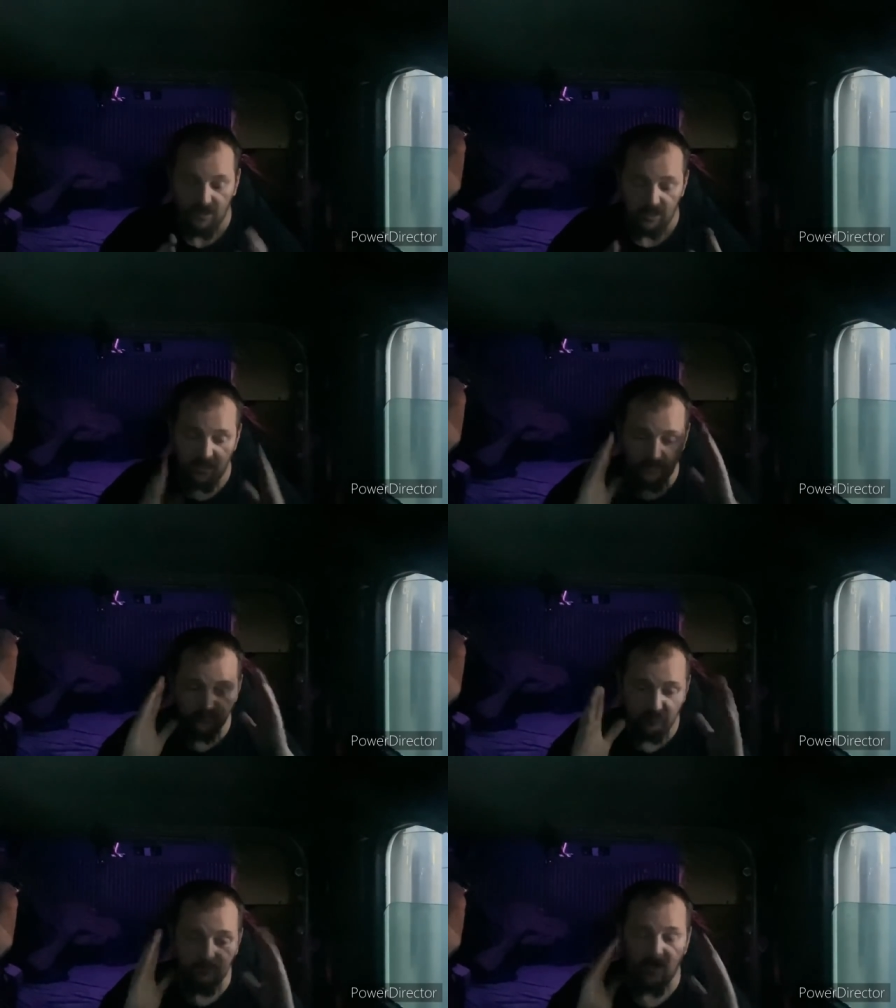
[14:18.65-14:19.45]

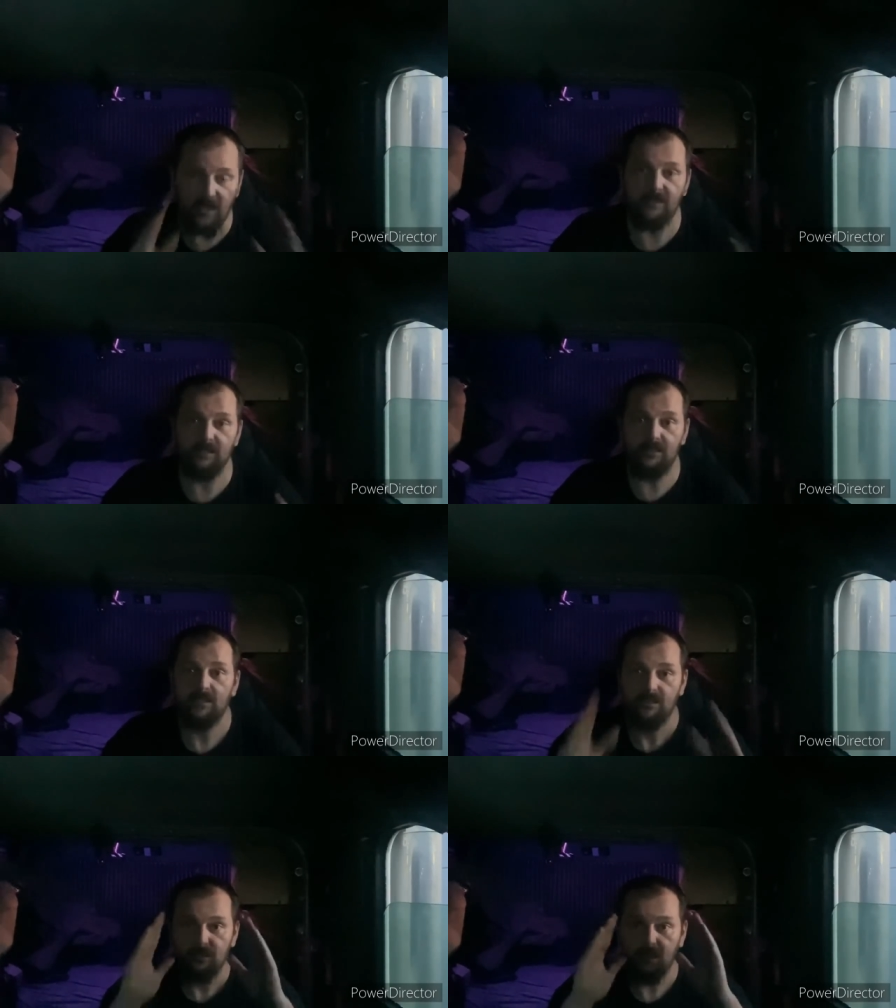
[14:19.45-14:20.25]
Everybody,
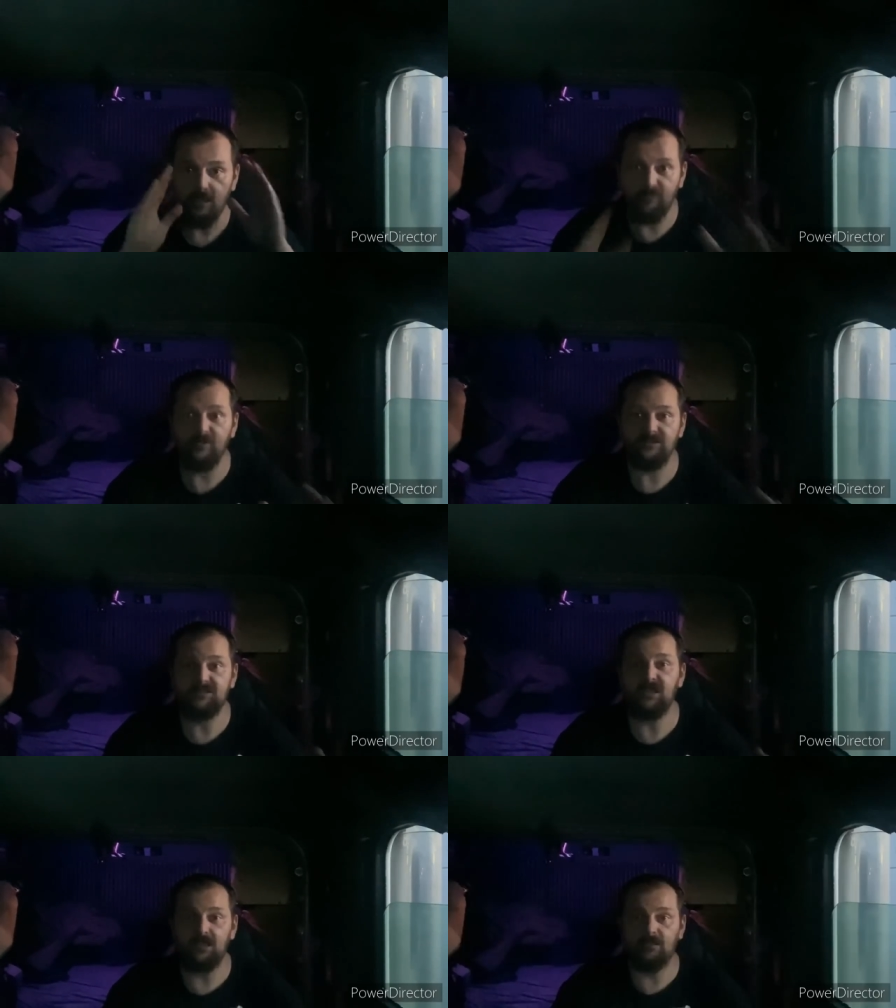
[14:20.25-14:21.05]
every
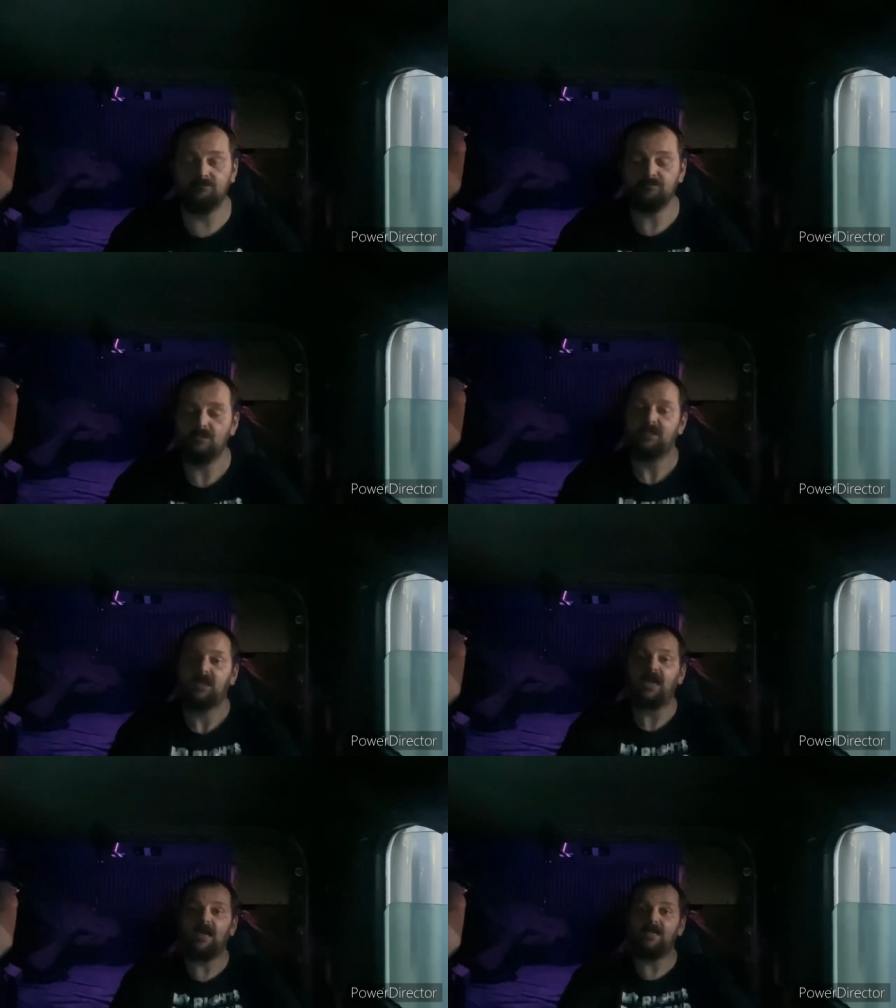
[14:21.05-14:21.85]
town
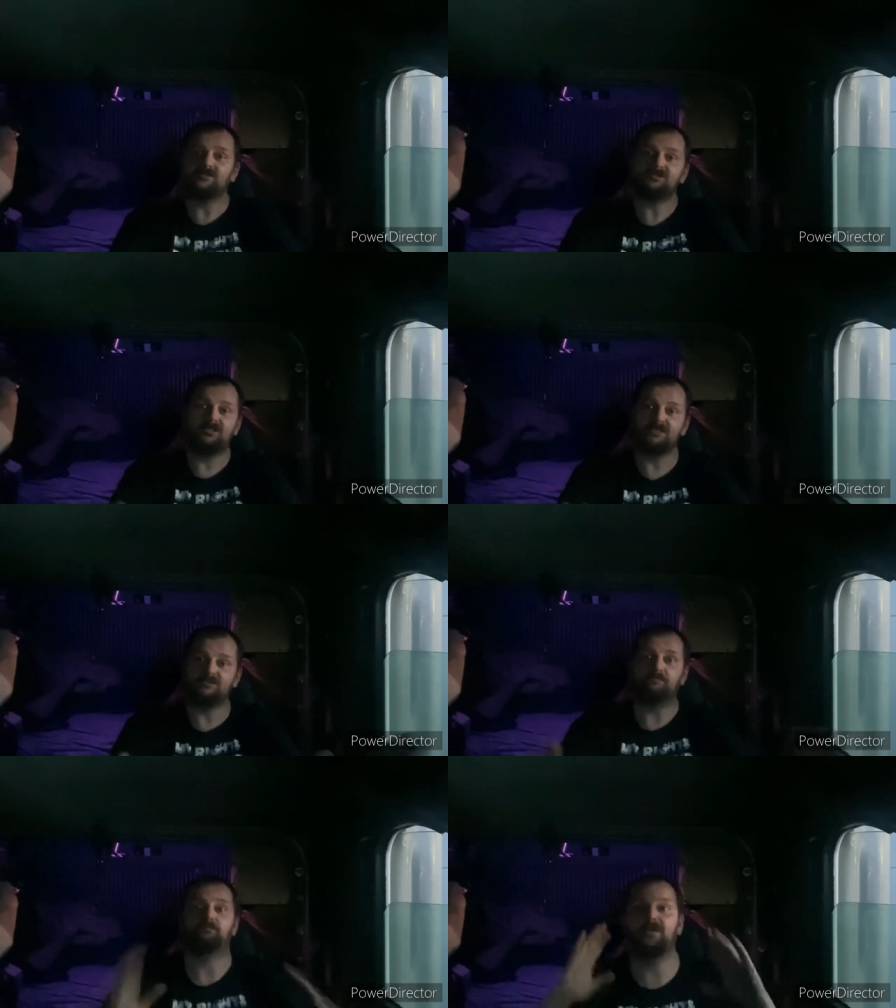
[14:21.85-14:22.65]
has this
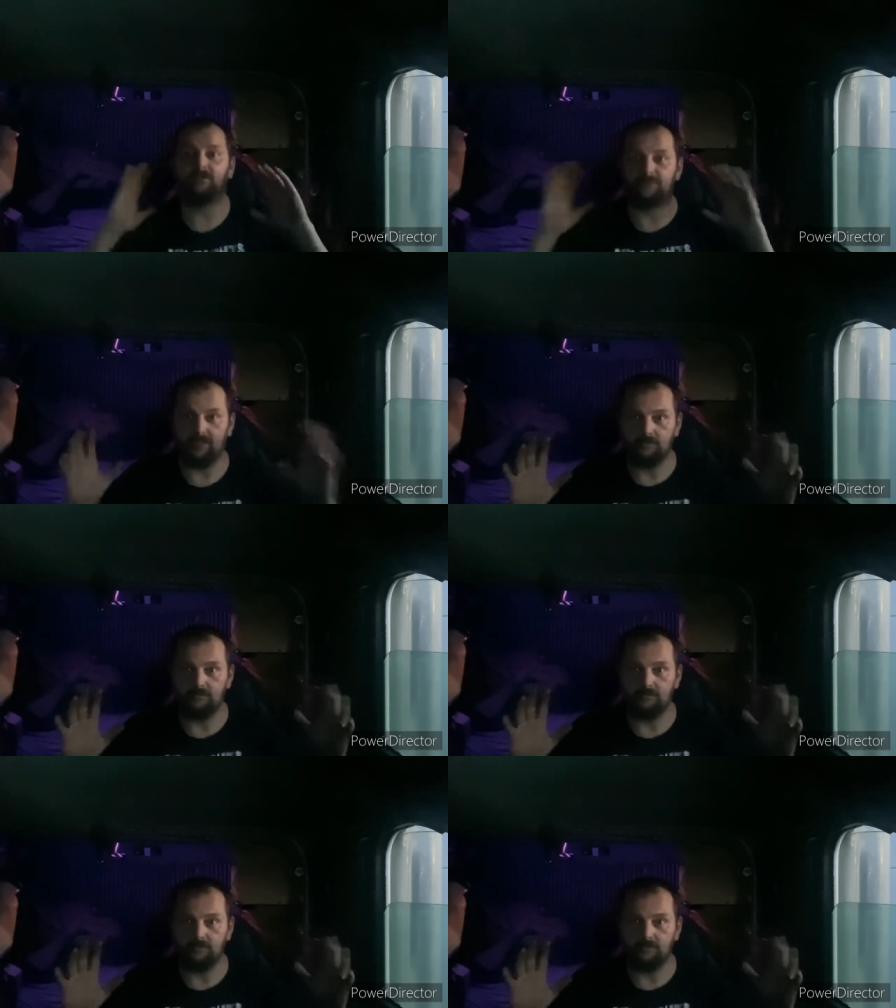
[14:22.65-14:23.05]
building.